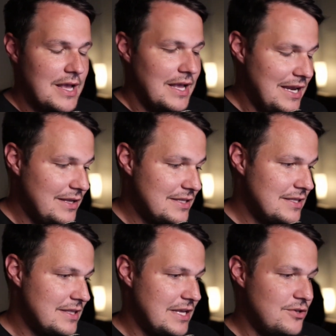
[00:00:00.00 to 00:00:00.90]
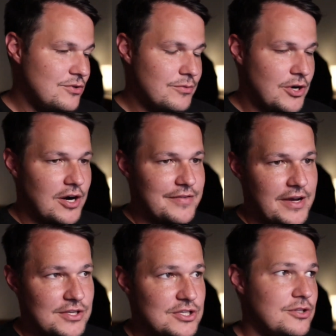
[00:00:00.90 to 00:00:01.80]
And it they do carve out
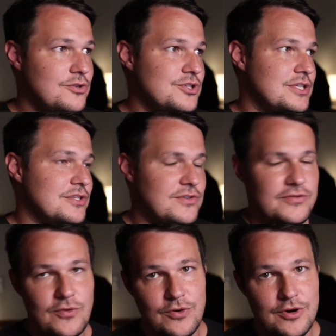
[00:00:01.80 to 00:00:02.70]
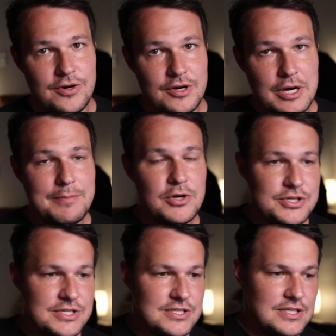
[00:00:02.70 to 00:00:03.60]
exclusions for
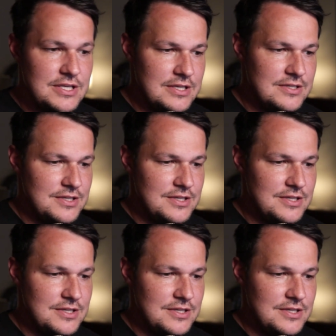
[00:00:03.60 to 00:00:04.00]
emergencies,